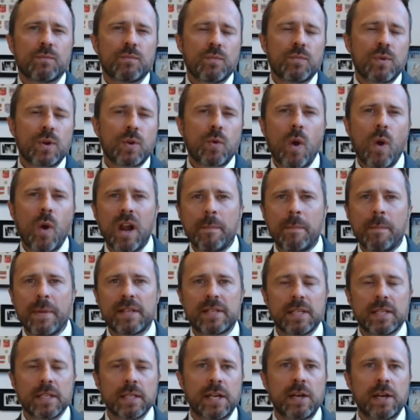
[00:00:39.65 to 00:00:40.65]

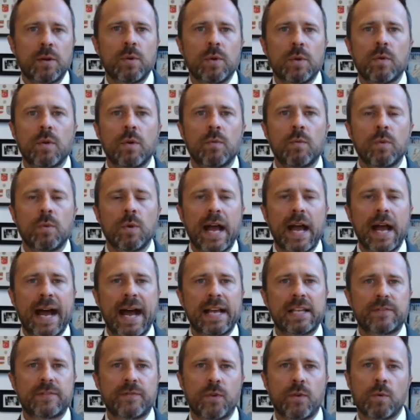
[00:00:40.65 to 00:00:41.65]
requirements the lender will
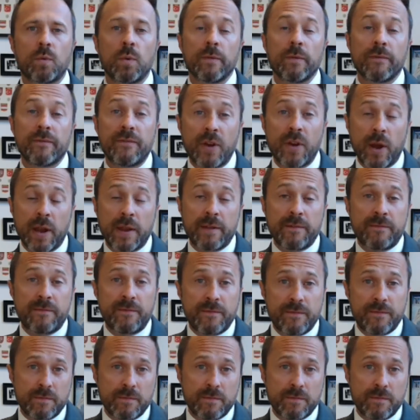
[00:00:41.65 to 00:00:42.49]
ask for will vary